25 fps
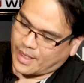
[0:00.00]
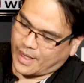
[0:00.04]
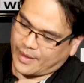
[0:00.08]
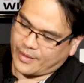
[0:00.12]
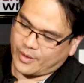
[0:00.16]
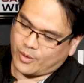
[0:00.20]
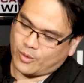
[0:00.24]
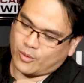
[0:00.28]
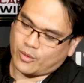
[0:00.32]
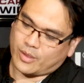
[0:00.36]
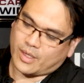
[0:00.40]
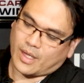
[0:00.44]

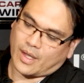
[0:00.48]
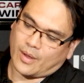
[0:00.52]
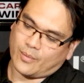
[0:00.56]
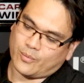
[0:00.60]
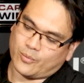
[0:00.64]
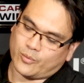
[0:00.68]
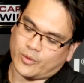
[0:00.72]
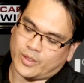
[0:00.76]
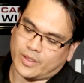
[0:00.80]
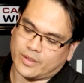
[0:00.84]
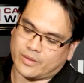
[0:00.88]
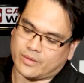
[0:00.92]
and they all
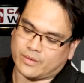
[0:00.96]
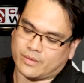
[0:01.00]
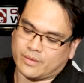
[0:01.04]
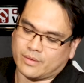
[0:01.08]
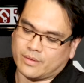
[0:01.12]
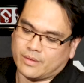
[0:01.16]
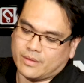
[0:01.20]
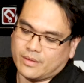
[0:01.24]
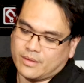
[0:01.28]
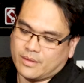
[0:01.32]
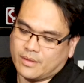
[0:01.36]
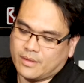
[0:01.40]
come with
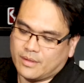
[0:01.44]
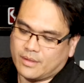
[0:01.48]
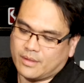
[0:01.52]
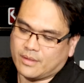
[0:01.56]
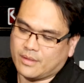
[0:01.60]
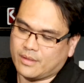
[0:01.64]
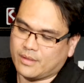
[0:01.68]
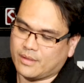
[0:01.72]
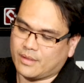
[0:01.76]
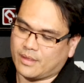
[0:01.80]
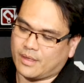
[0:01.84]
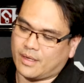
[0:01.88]

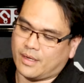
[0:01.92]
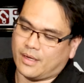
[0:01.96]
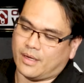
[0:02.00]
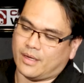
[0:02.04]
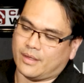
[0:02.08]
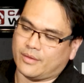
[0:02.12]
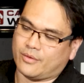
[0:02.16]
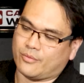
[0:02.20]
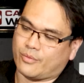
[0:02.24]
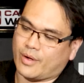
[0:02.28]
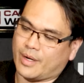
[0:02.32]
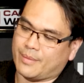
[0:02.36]

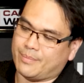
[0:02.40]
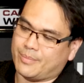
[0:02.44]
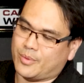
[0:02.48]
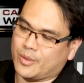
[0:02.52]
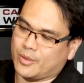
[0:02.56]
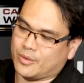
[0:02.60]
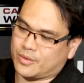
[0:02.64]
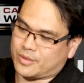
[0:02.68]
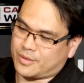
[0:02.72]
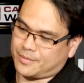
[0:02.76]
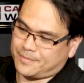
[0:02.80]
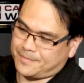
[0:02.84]
the red
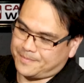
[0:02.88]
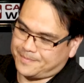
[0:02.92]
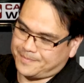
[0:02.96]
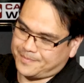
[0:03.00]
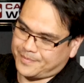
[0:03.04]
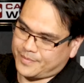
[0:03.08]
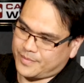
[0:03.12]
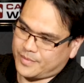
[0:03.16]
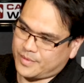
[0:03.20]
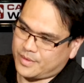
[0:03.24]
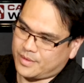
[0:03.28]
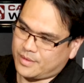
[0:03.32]
boot.
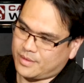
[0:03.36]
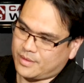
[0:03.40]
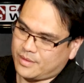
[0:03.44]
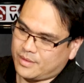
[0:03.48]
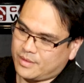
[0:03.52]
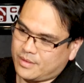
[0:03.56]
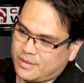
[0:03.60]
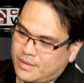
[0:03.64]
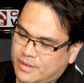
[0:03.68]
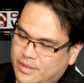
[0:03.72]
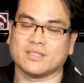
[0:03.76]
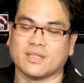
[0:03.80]

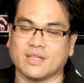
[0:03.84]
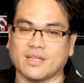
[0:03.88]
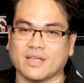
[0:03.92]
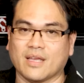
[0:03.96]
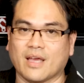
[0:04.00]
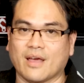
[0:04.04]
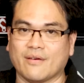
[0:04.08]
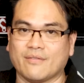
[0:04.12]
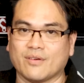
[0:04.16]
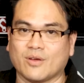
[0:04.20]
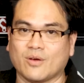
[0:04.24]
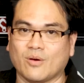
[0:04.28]
So there
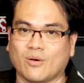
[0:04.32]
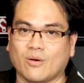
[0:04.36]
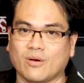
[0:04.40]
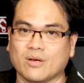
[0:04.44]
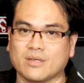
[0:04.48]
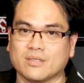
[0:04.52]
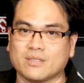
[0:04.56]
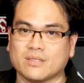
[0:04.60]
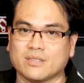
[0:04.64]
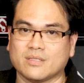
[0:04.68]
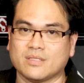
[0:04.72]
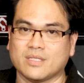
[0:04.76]
you have it
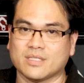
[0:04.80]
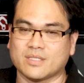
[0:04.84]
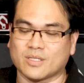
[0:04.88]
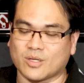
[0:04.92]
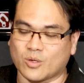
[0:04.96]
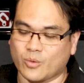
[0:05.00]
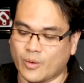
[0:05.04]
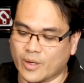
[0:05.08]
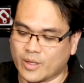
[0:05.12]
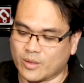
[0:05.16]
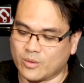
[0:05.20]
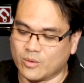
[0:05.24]
guys, just
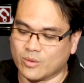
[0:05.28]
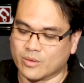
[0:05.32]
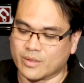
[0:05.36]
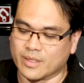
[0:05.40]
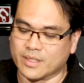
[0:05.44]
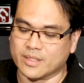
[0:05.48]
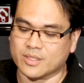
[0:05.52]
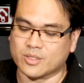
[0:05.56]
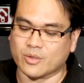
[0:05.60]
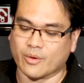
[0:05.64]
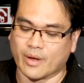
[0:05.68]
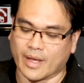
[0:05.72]
a quick look
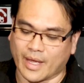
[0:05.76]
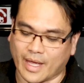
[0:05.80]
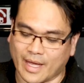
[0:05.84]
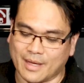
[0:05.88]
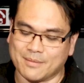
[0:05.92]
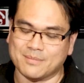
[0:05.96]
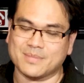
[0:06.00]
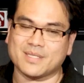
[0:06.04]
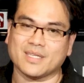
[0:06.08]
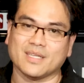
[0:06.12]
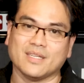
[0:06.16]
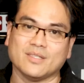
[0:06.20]
into our
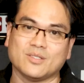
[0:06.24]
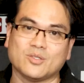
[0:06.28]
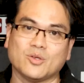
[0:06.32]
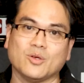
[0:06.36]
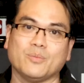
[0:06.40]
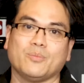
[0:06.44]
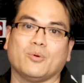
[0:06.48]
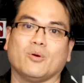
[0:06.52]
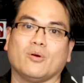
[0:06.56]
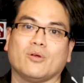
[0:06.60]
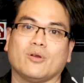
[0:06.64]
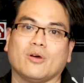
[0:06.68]

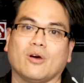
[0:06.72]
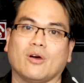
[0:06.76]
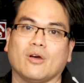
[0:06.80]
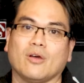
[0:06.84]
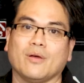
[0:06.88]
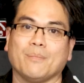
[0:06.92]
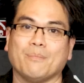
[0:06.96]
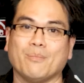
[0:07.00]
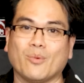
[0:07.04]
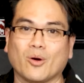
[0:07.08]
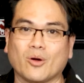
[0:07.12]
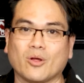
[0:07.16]

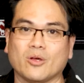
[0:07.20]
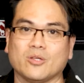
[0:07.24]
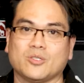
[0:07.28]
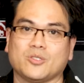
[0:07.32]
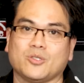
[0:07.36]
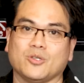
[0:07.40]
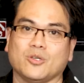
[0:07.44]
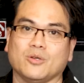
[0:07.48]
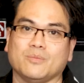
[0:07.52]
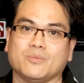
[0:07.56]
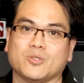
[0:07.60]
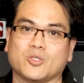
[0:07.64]
MT2.0
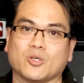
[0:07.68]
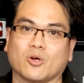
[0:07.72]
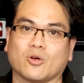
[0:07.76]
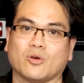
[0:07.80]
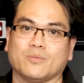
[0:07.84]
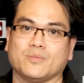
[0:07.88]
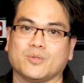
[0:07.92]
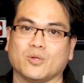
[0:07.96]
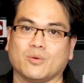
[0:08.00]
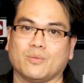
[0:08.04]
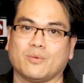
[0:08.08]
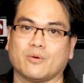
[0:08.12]
monotube
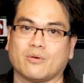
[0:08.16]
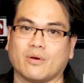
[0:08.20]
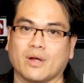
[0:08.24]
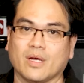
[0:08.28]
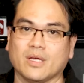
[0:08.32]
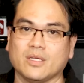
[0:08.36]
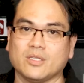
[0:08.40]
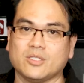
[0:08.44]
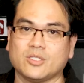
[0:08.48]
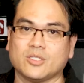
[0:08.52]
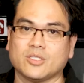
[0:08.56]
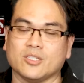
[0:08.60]
shock absorber
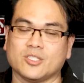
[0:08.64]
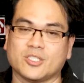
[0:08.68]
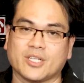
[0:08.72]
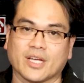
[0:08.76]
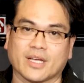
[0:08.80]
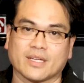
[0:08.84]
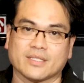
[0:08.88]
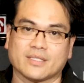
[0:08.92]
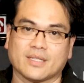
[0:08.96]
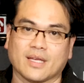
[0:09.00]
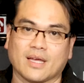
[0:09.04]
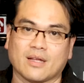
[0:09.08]
range. You can
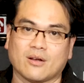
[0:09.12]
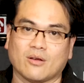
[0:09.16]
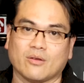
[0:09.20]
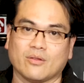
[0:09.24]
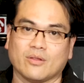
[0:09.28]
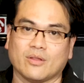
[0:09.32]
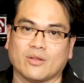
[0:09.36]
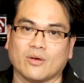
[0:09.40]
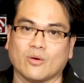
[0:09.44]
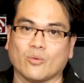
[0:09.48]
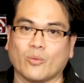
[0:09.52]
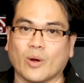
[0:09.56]
check us out
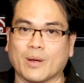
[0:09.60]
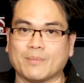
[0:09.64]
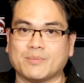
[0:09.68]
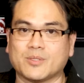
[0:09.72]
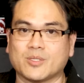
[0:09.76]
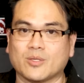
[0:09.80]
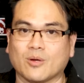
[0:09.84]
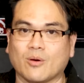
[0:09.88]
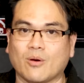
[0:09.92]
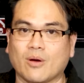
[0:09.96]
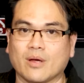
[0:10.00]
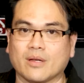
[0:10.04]
on the
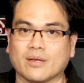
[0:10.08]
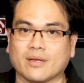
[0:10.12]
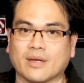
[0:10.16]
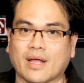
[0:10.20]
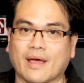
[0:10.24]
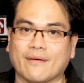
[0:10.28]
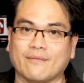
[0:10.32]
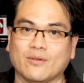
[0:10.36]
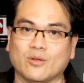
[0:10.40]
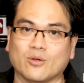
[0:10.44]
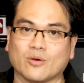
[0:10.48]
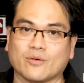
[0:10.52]
website,
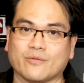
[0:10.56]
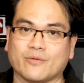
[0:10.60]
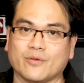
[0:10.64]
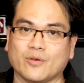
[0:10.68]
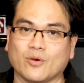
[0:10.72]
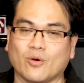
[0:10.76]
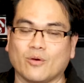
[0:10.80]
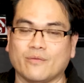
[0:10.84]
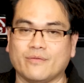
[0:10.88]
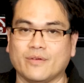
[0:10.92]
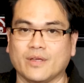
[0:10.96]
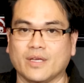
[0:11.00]
have a look for
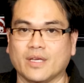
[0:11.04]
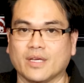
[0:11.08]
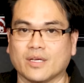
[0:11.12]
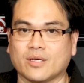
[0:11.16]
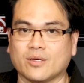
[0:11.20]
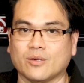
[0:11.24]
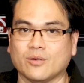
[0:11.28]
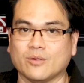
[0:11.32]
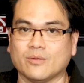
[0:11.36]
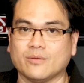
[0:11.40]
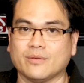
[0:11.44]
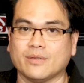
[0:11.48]
your
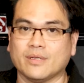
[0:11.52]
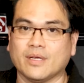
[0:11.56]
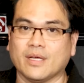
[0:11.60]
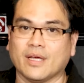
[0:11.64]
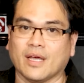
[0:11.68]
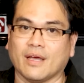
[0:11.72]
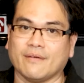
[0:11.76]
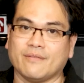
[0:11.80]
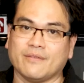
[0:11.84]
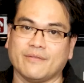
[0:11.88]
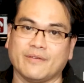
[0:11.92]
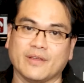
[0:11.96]
vehicle.
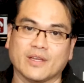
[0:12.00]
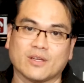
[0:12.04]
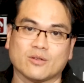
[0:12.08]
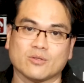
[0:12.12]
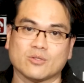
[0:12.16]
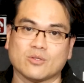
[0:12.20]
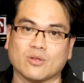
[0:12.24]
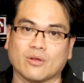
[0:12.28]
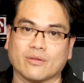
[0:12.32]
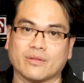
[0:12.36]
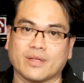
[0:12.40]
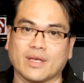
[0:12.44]
If the
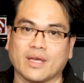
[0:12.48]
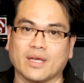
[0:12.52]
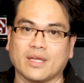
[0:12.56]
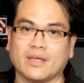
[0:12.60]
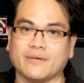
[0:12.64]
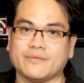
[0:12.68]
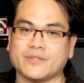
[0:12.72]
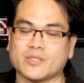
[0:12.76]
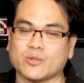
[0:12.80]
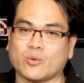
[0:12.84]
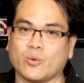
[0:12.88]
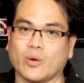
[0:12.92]
vehicle's not there,
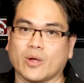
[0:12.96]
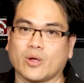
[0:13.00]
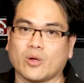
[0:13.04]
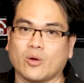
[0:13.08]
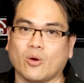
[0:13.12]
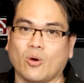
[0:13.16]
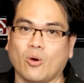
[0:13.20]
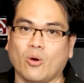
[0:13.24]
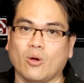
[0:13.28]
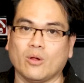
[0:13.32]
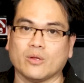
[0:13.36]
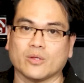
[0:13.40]
give us a quick
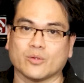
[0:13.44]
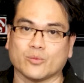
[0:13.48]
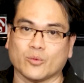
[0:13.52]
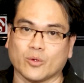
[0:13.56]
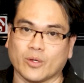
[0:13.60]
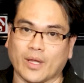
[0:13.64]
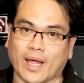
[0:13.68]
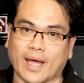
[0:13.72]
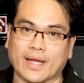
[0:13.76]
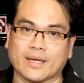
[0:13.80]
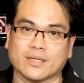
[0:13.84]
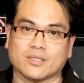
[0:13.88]
call and
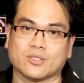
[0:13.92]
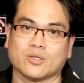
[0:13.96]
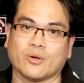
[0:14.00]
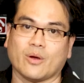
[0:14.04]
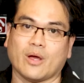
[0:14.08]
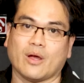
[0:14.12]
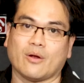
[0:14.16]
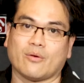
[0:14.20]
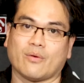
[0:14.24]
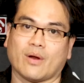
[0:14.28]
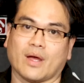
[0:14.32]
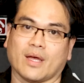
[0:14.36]
we'll add it
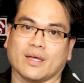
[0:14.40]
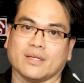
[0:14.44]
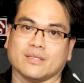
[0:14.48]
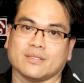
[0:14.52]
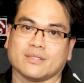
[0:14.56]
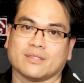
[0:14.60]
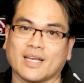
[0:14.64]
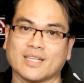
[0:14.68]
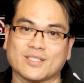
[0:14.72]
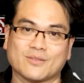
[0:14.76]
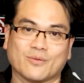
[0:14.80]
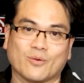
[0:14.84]
to our range.
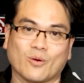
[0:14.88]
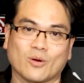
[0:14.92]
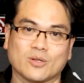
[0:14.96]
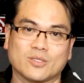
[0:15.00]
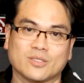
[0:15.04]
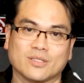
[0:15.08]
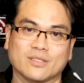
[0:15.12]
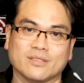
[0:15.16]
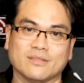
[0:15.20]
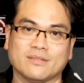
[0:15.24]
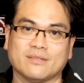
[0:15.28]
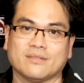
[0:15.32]
Thanks for
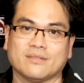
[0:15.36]
watching,